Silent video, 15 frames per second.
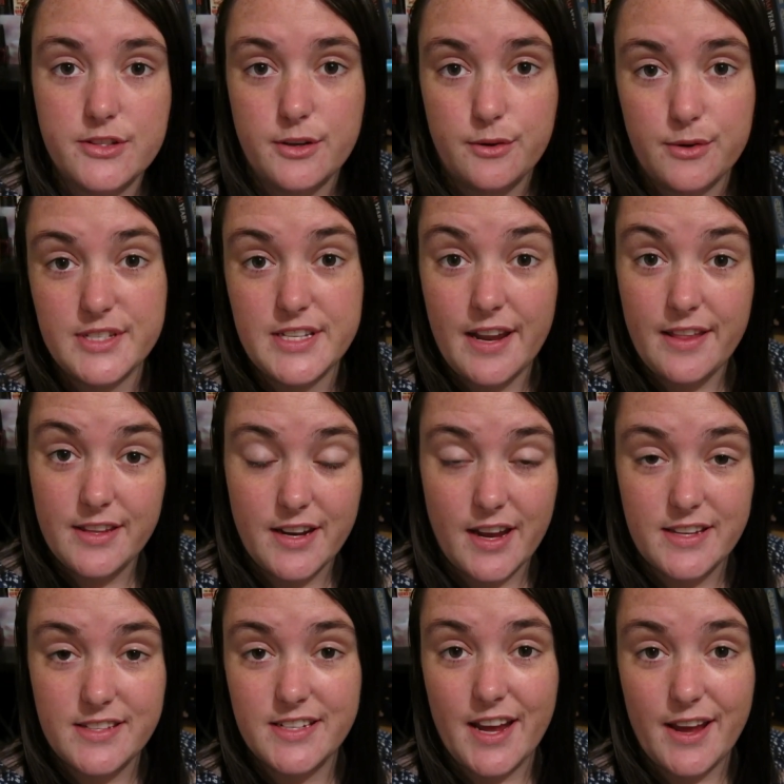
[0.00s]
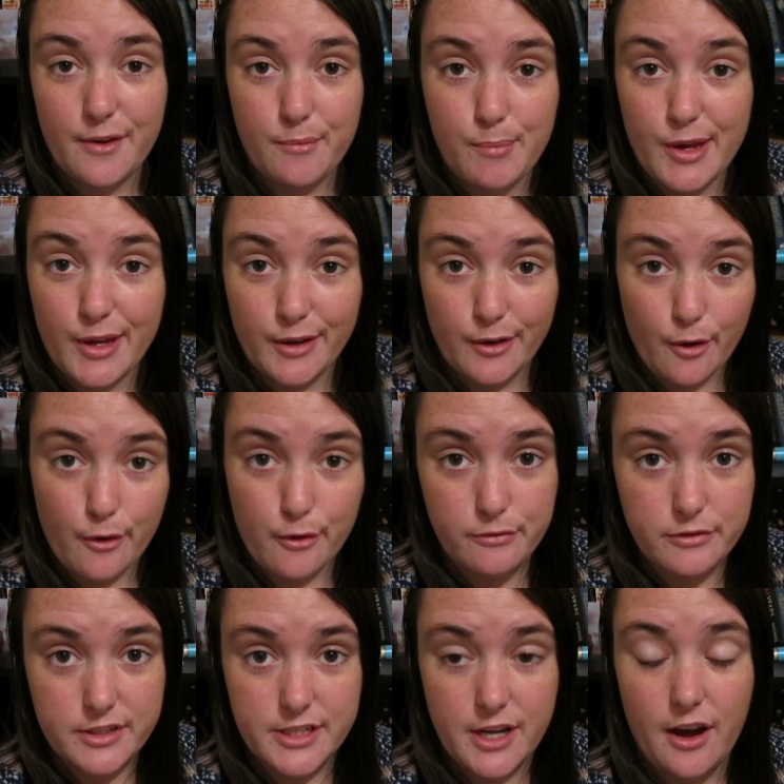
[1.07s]
So it was another day today of being
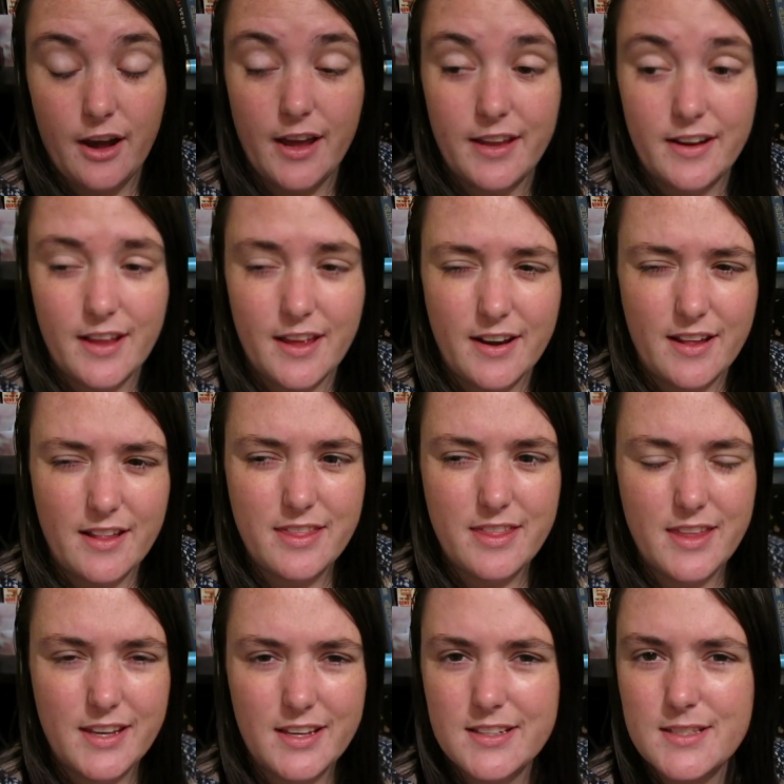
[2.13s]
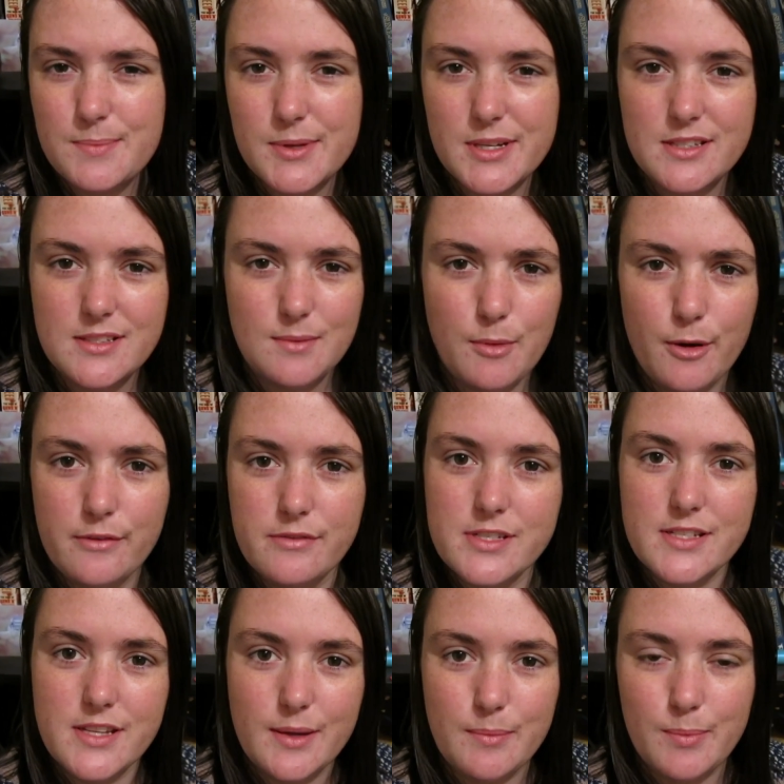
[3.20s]
overtired, and I think it's because I'm
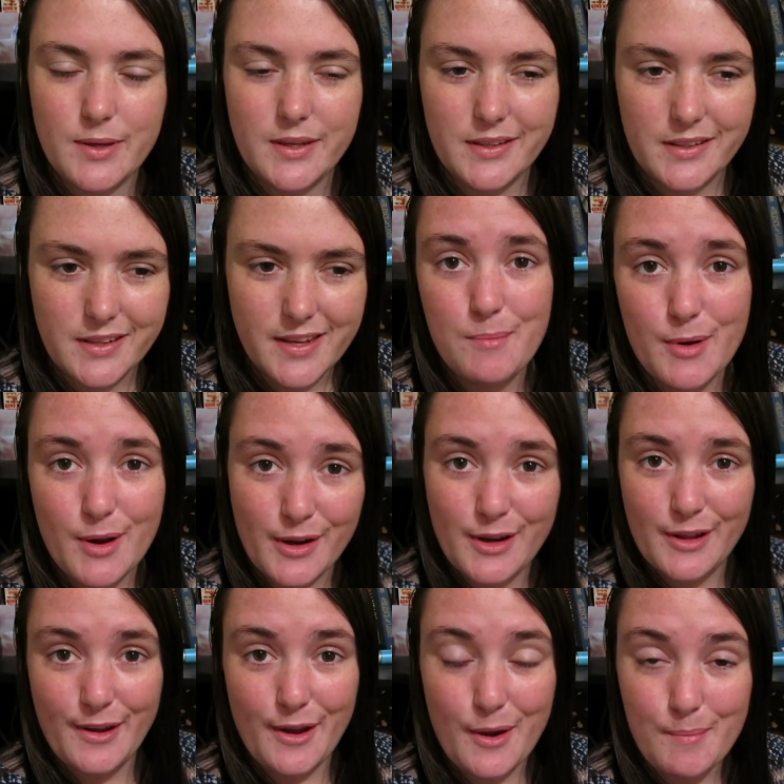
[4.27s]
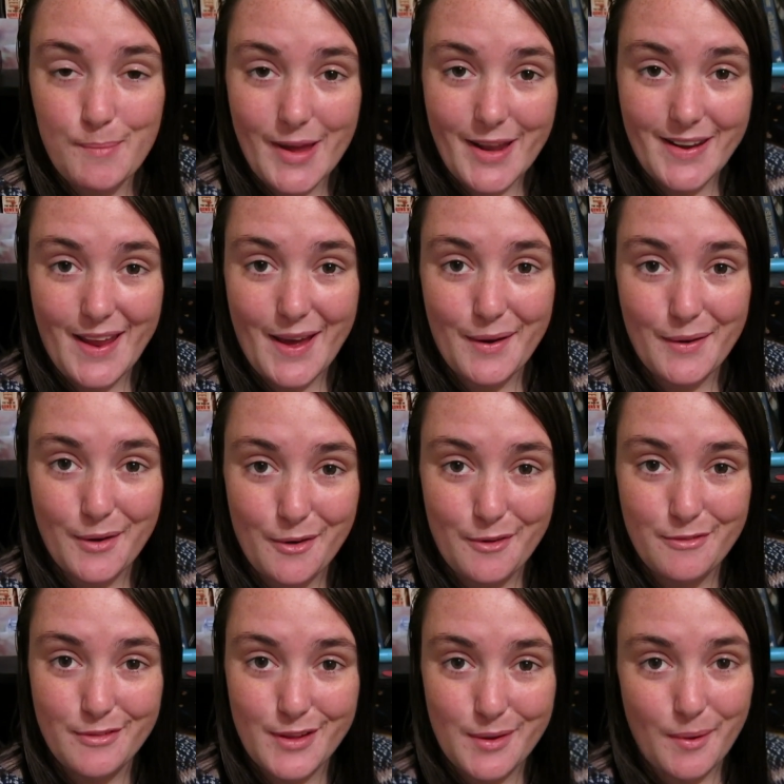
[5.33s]
oversleeping. But I'm gonna go to bed now and
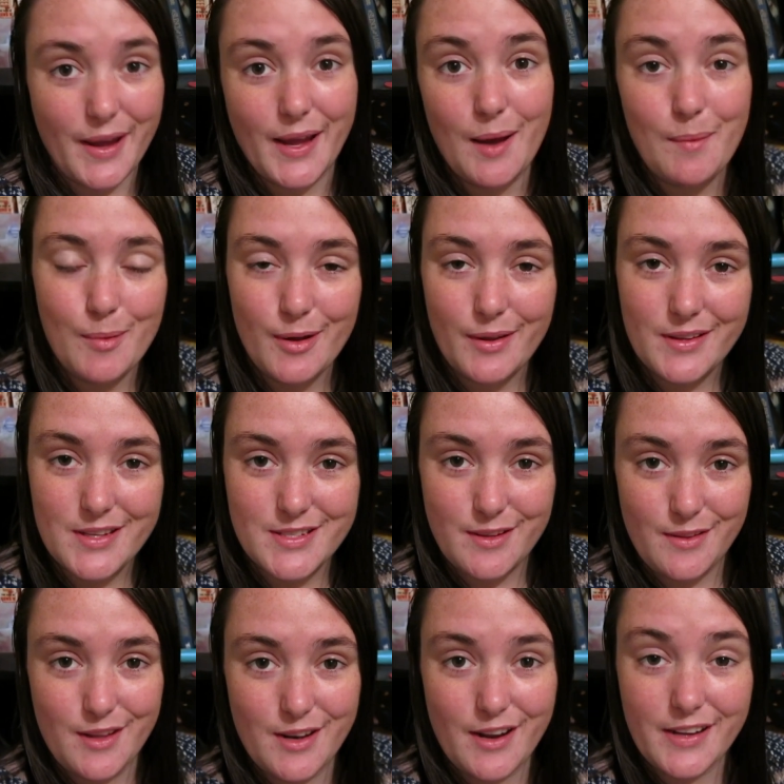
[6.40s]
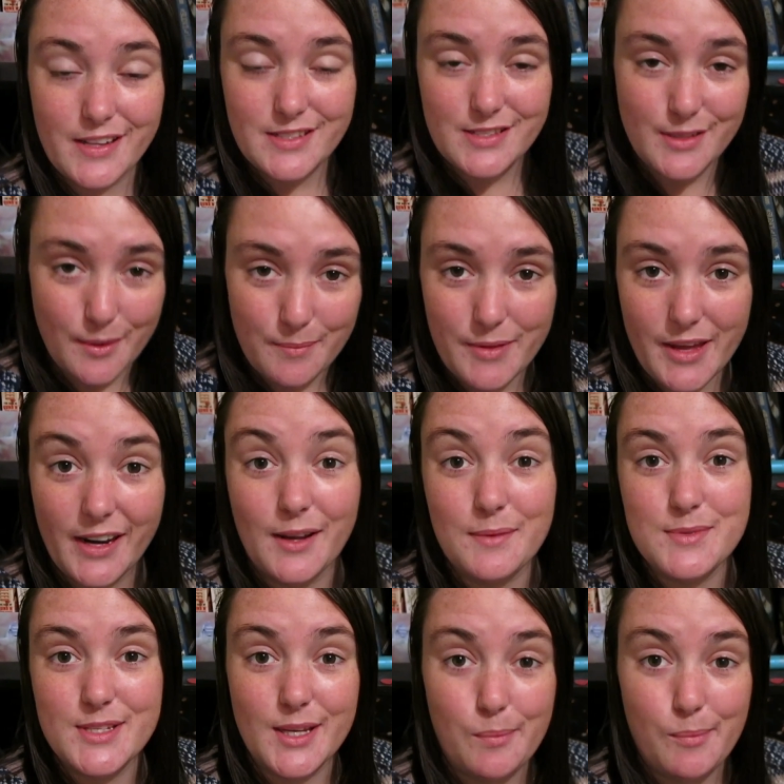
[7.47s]
hopefully wake up early so that I can stop that. I'm
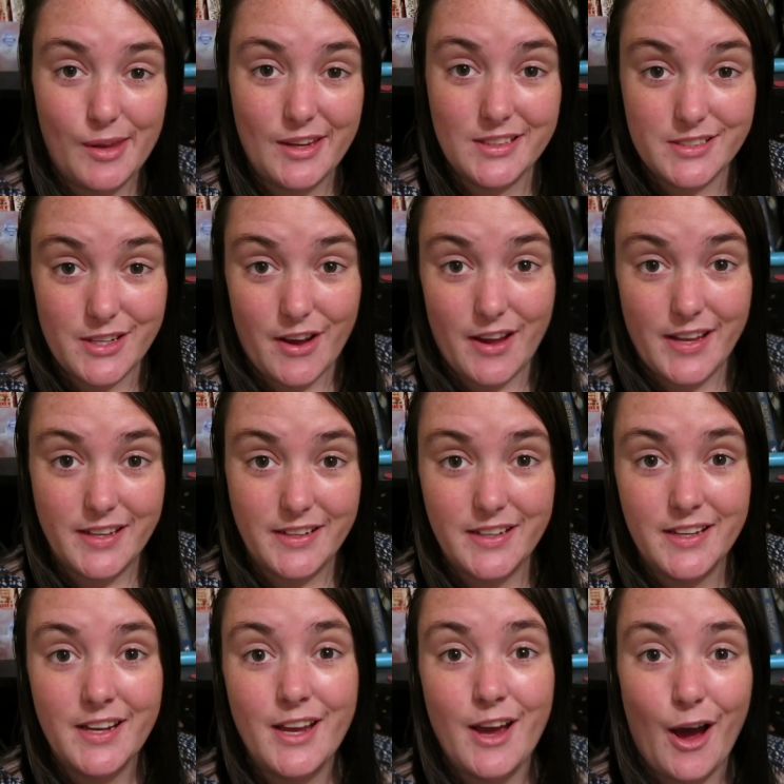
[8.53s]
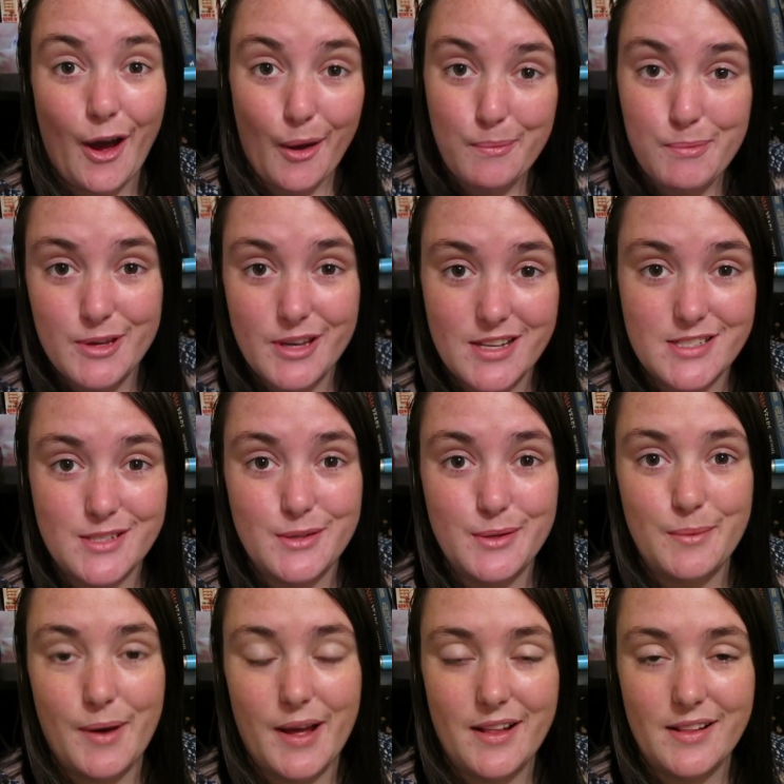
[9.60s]
sick of being tired. I hope you guys are doing
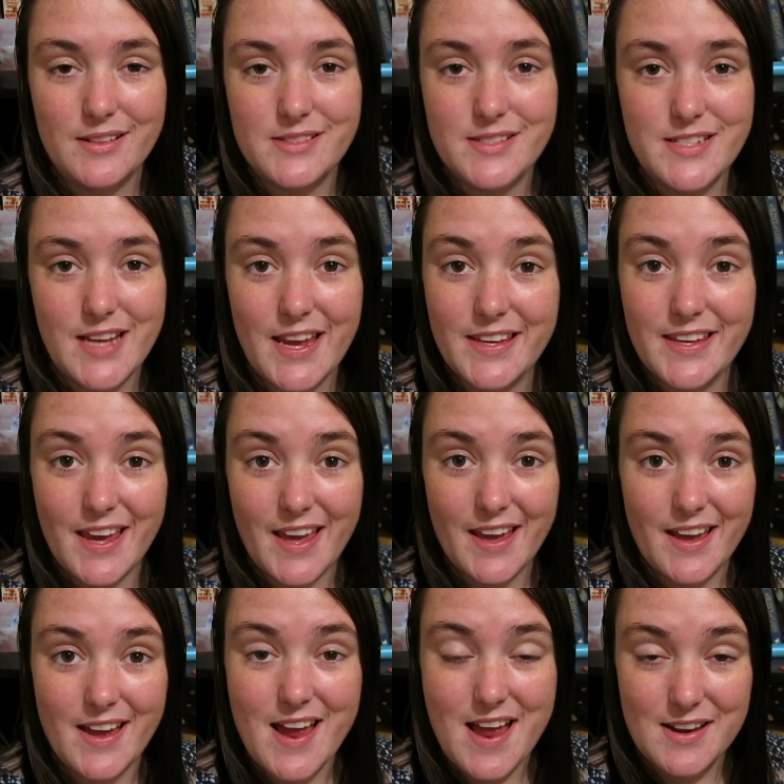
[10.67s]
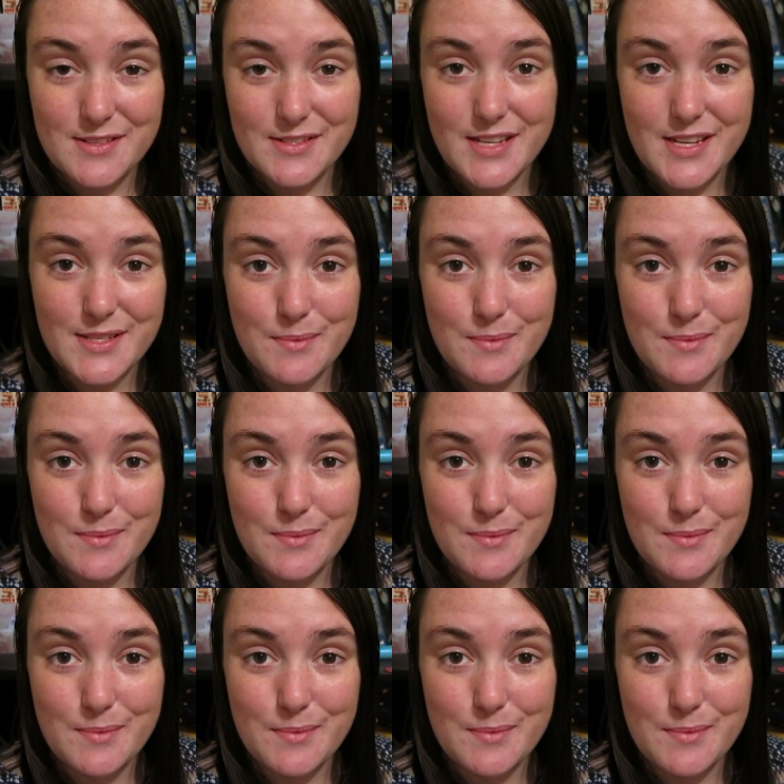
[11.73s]
well. Take care, and I'll see you